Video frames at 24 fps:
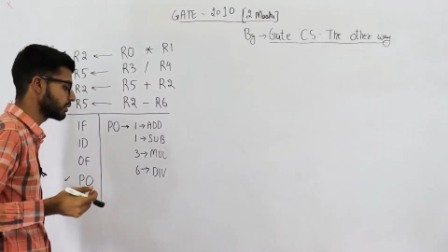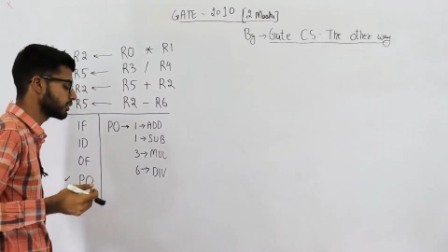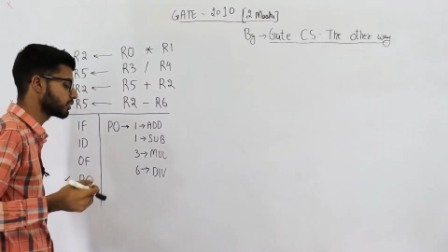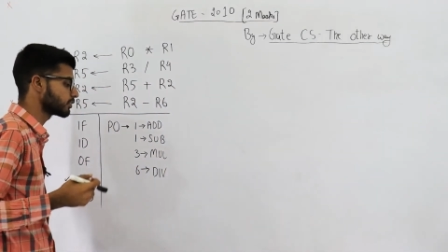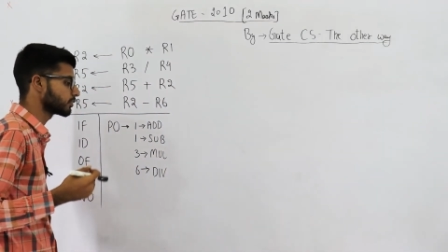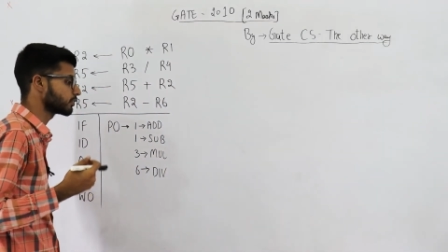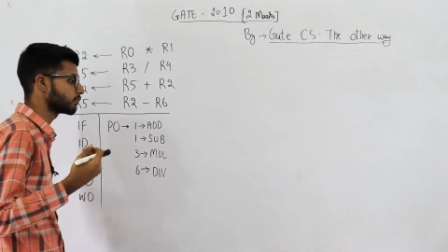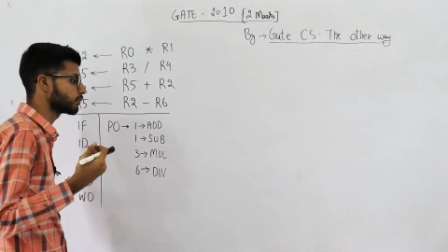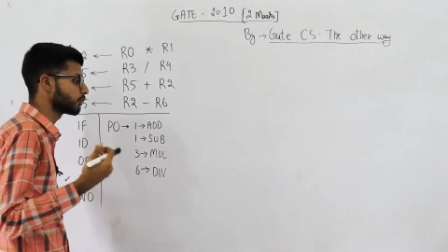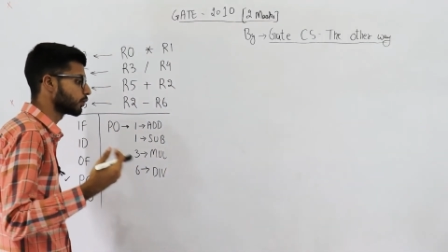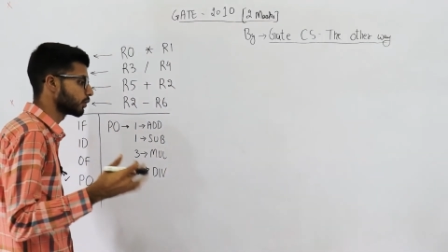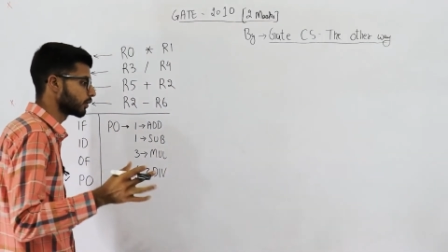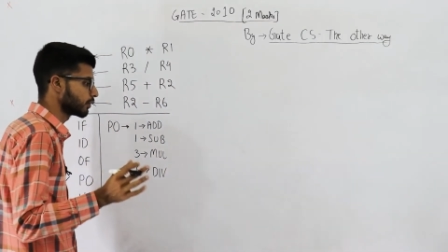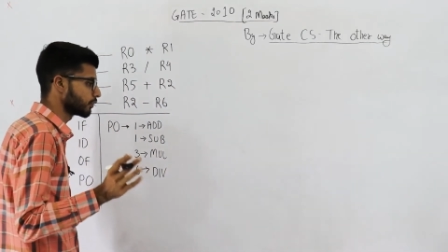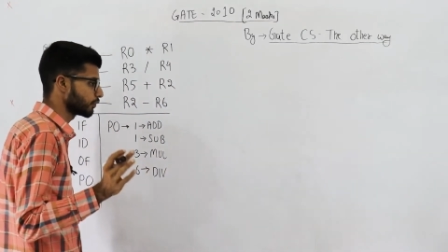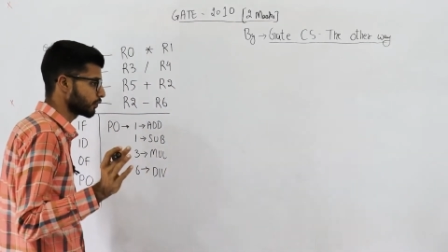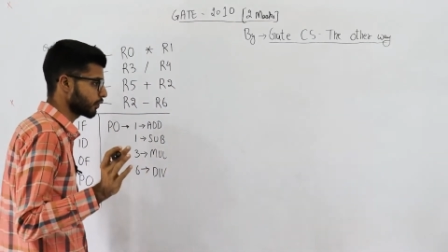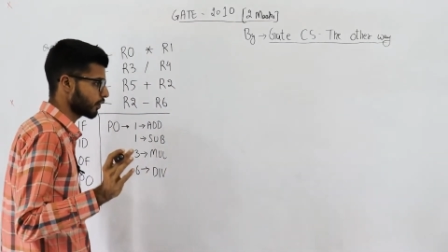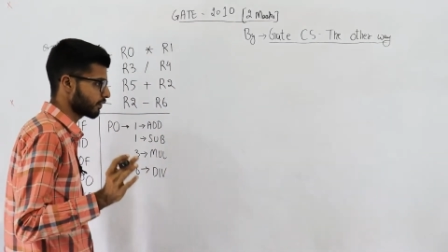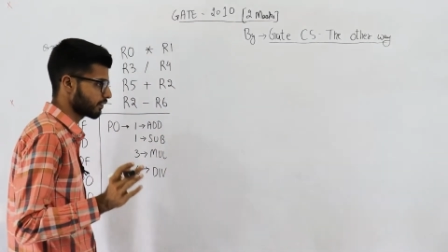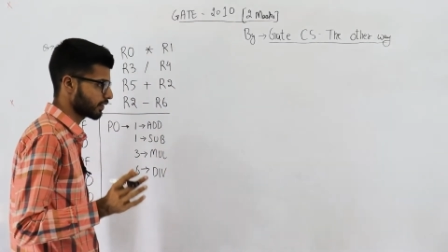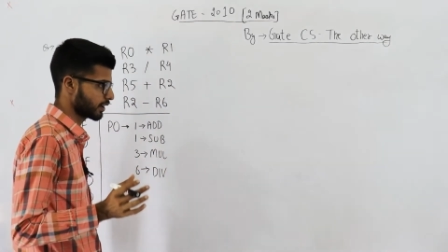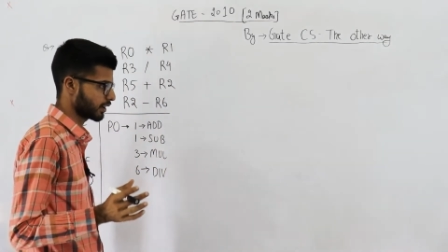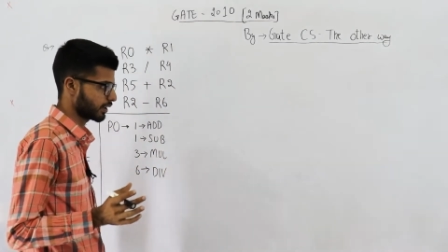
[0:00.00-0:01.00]
means full
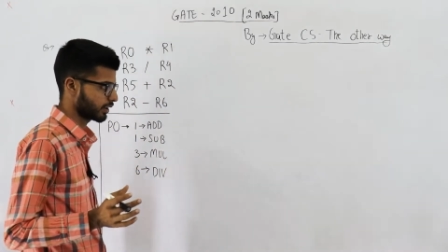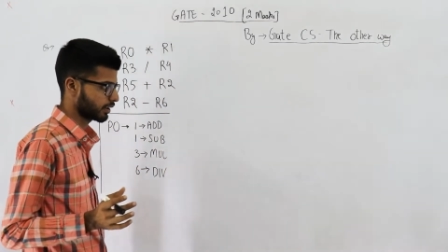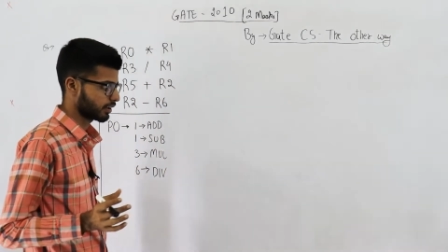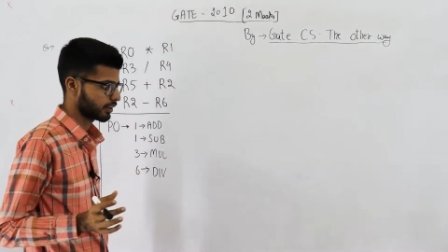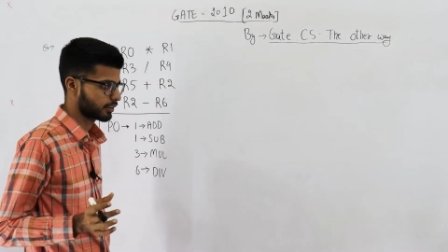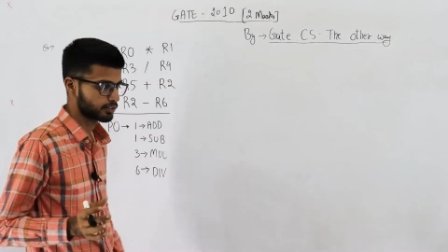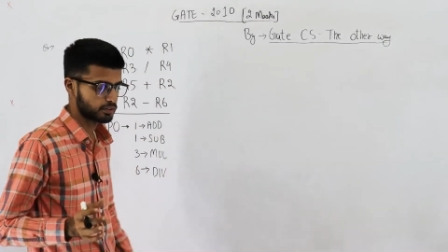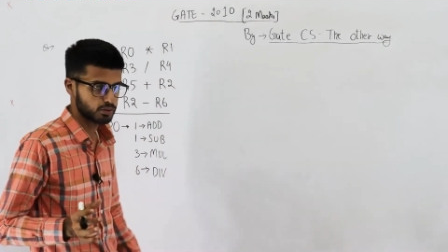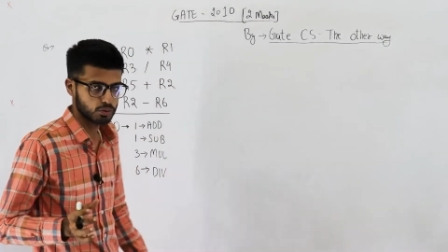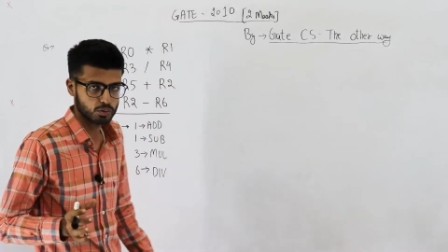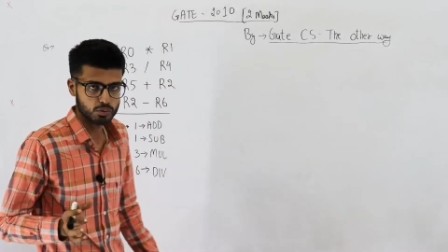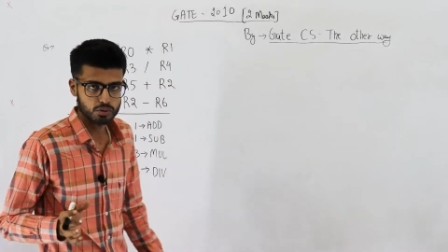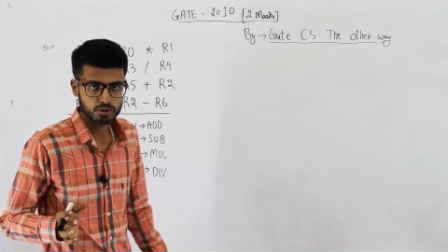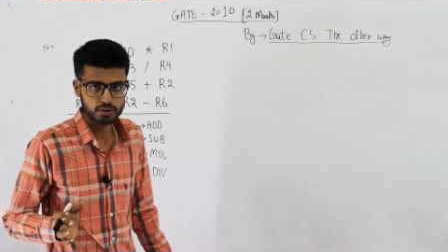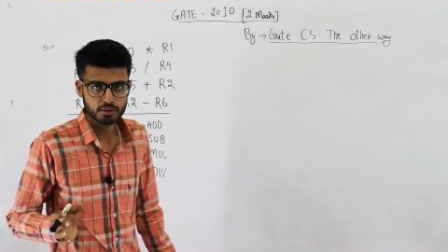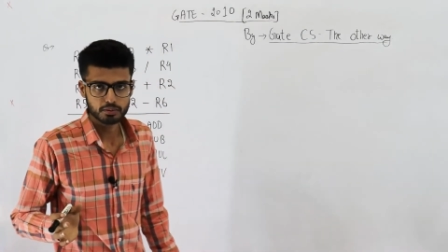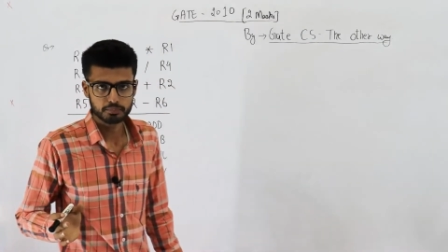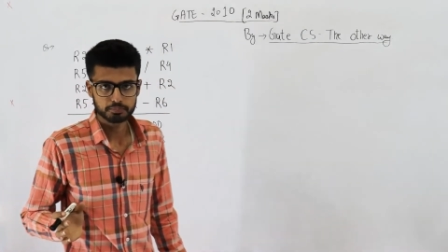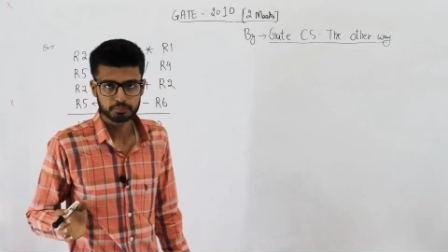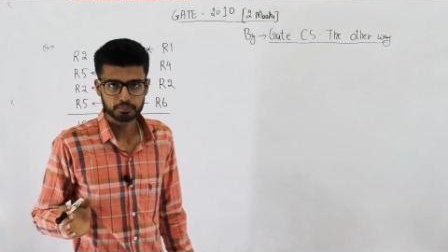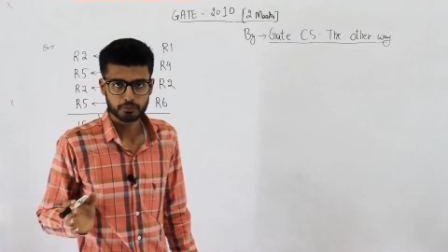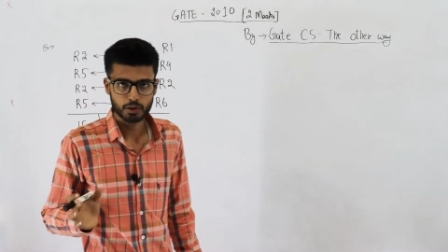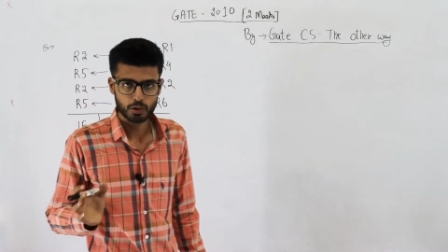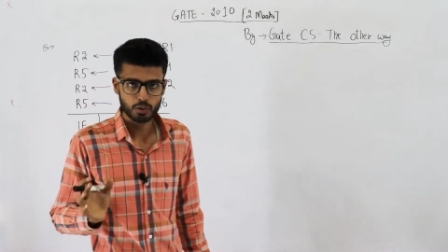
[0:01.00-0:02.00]
forwarding is used.
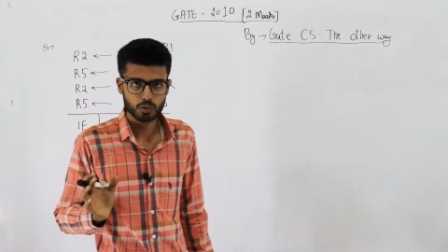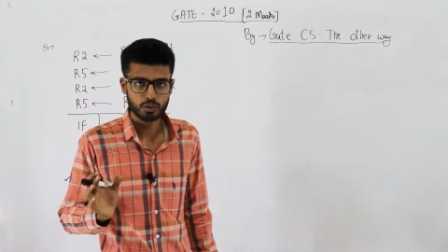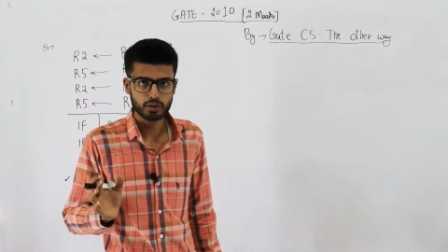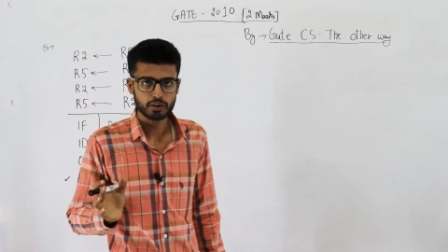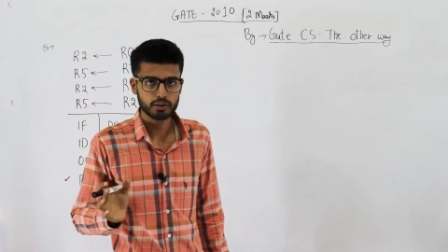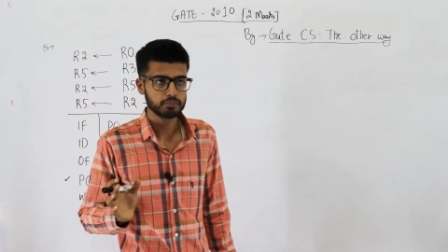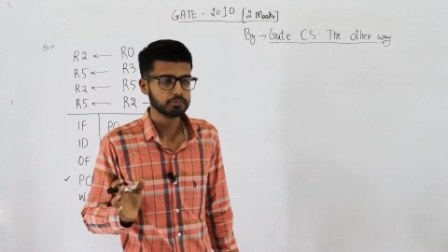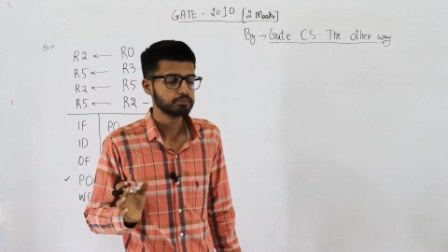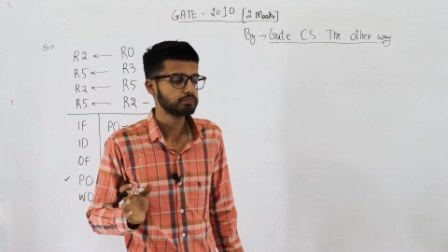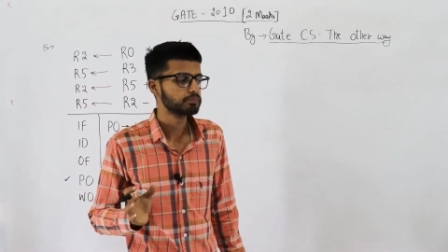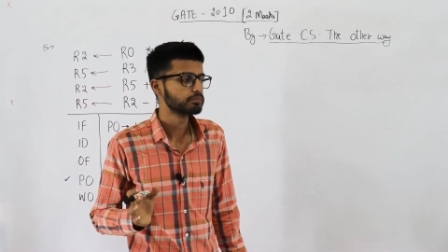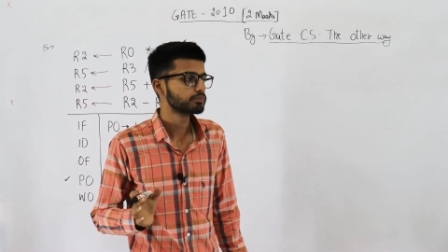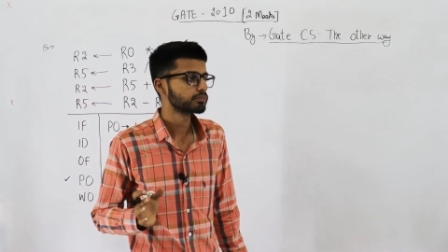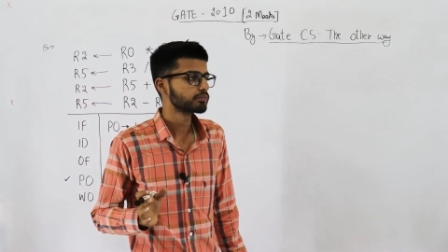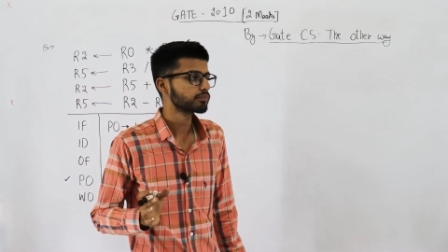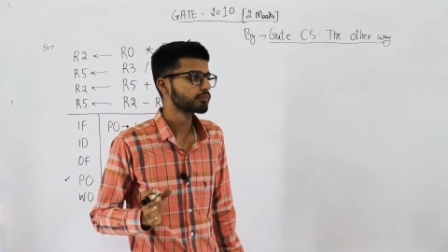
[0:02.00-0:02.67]
Okay.